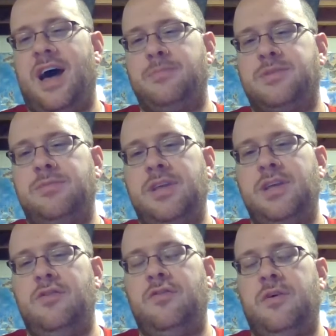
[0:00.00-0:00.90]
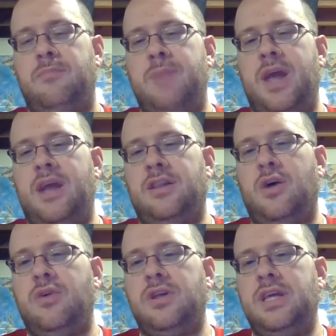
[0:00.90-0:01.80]
Something you've made
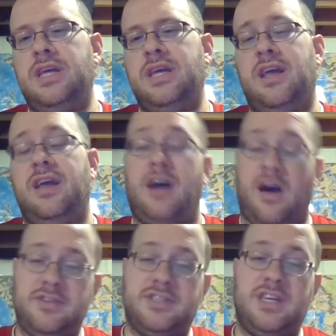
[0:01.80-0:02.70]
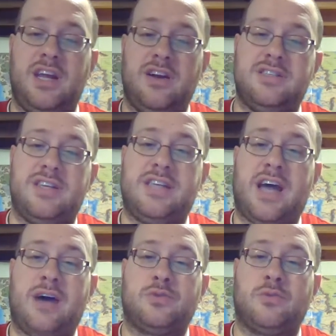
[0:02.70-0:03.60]
locally, obviously here it says
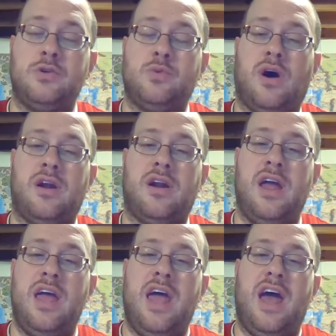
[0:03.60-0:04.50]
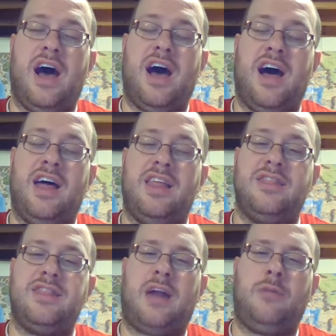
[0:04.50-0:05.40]
house rosewater.
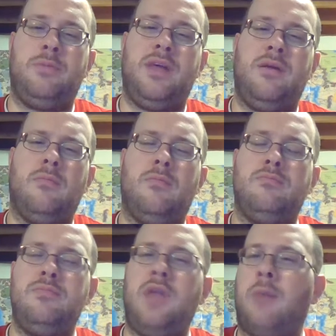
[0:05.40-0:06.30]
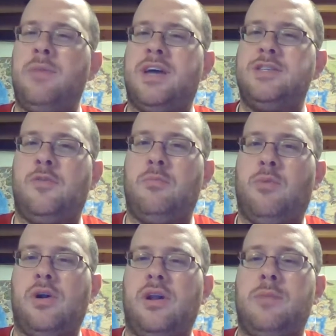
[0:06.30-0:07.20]
That'll be not because you've
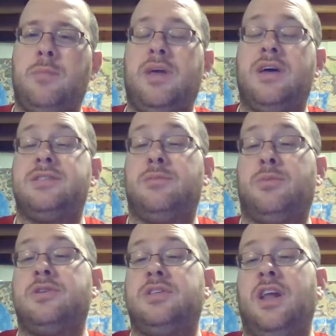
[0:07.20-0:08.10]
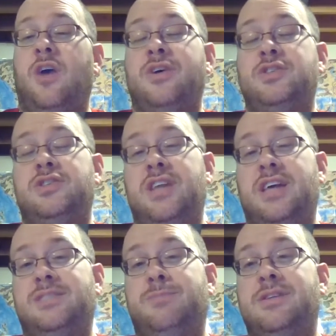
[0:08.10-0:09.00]
imported it, but because the person in question
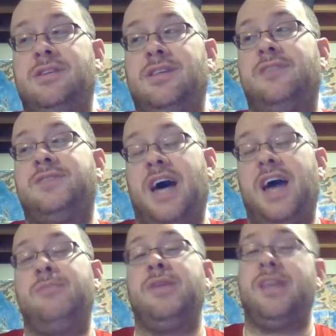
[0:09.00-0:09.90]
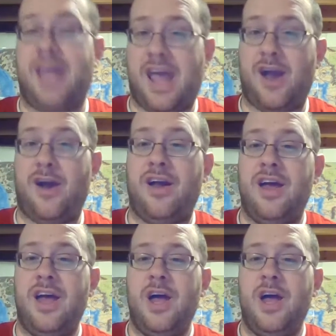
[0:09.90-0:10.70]
has spent a lot of time and care.